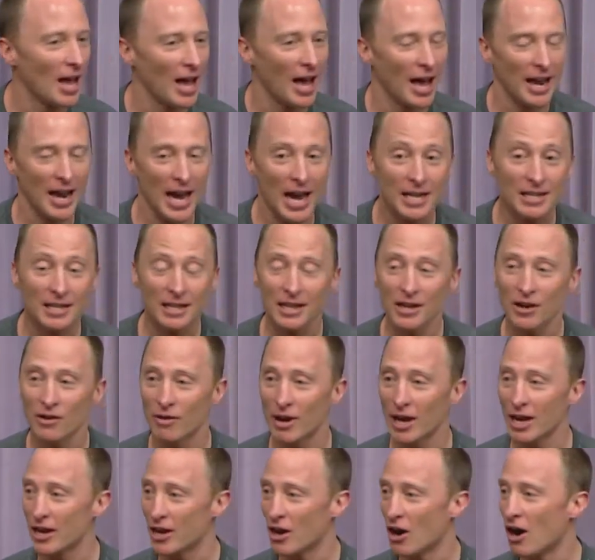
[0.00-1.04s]
And I had to think
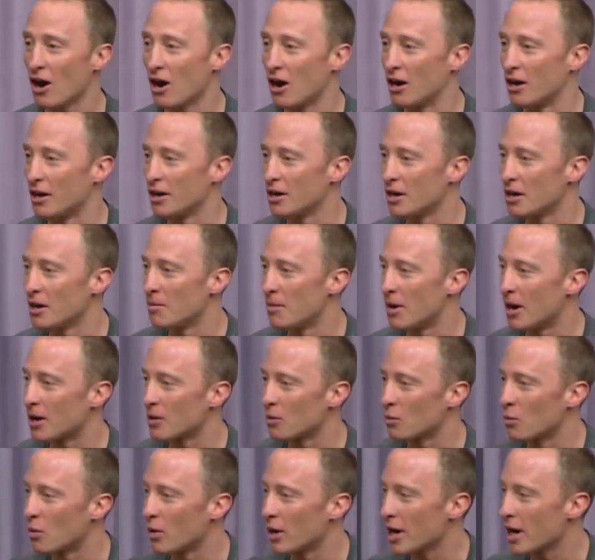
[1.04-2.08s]
really hard
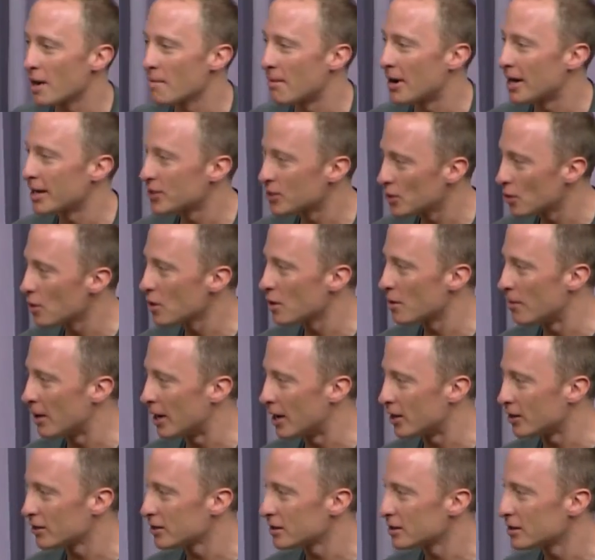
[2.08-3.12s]
about what I might talk
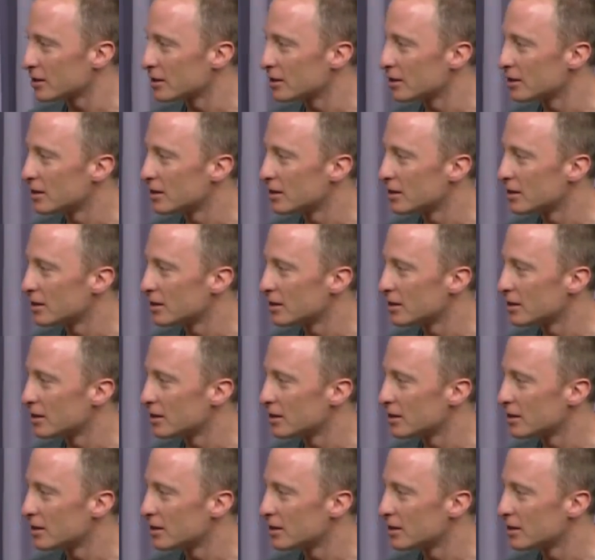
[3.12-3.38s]
about